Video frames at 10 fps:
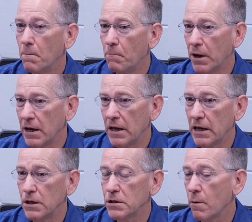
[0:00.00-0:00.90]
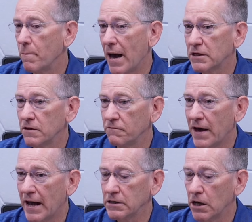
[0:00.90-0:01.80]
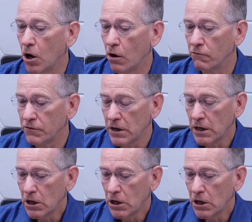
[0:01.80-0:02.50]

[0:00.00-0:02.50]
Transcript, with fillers: but it, it is coming back to the fact of,